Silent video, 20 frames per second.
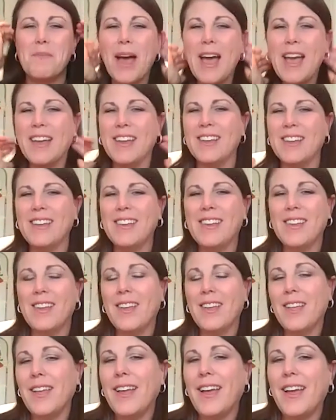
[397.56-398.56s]
but
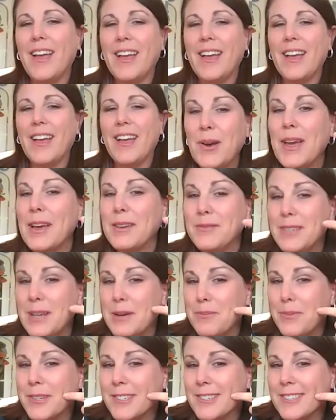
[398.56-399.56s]
so I
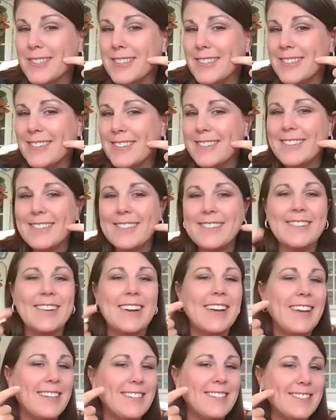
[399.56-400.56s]
have dimples,
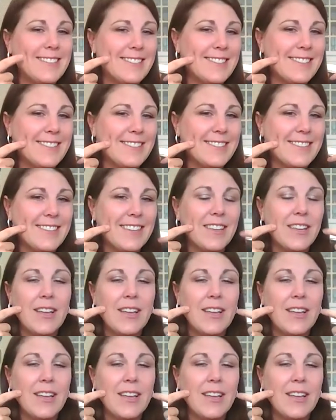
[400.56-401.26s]
right? Yeah,